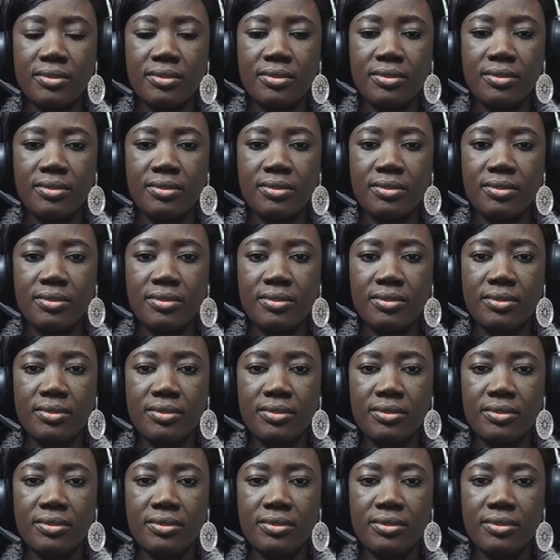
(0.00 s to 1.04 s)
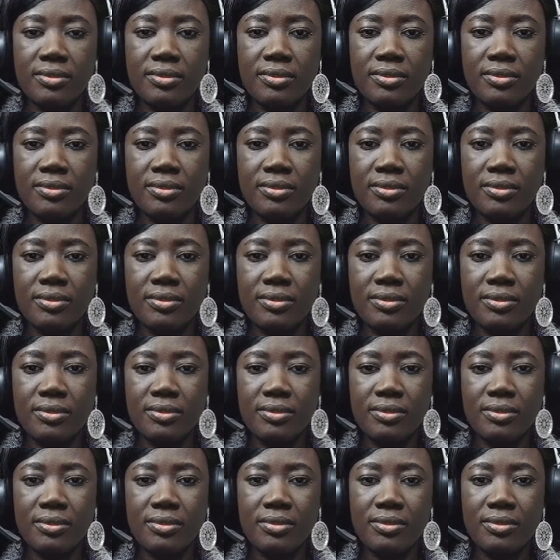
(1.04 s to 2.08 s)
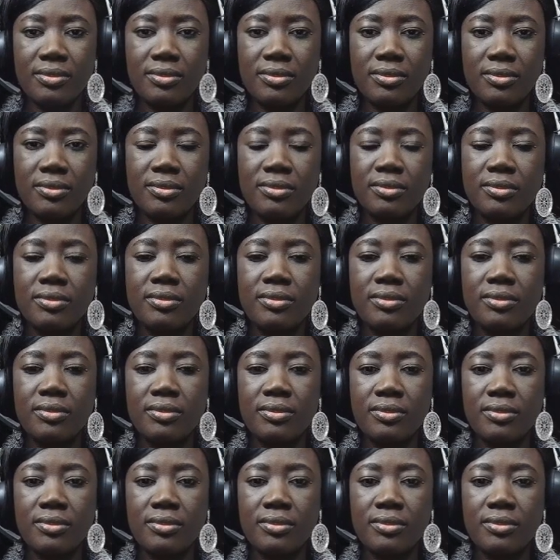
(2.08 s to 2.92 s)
This person isn't speaking.